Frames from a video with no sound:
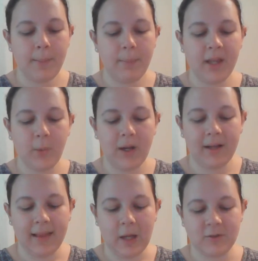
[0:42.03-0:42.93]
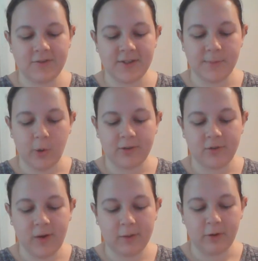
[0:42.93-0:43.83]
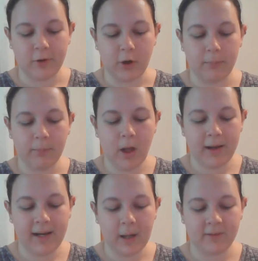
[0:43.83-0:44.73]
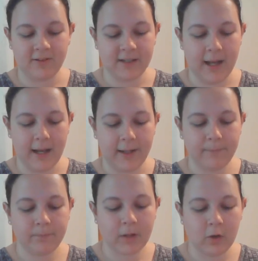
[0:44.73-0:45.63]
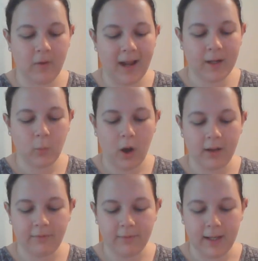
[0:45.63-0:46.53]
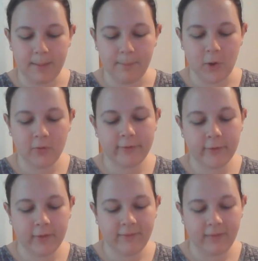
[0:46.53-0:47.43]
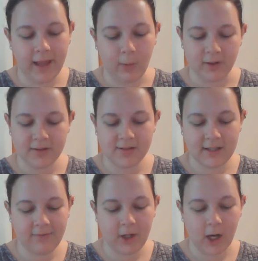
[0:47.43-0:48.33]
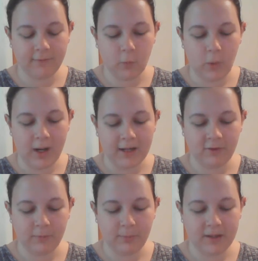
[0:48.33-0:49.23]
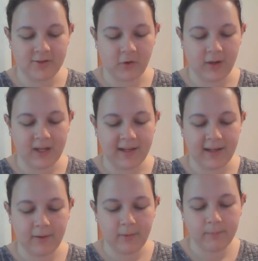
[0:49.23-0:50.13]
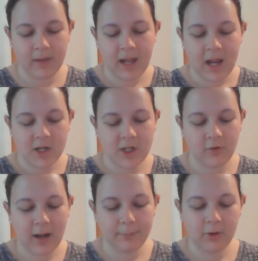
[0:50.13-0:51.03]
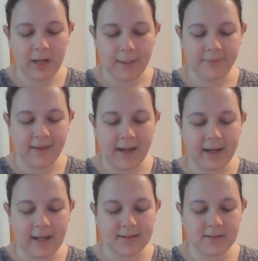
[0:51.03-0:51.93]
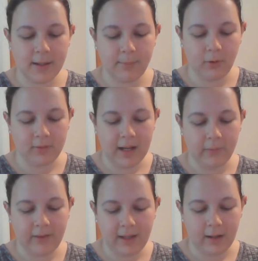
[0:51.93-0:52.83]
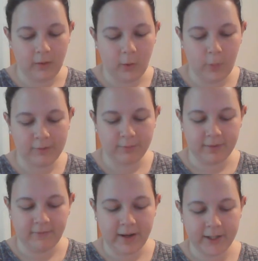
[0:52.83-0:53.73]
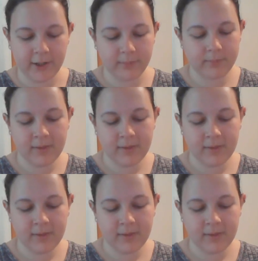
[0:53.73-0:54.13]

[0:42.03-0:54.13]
Billowing clouds of smoke surrounded her, blotting out the sky. A ragged wall of flame moved through the flowers, giving off a wave of blistering heat. She grabbed her knapsack and stumbled down the hill away from the fire.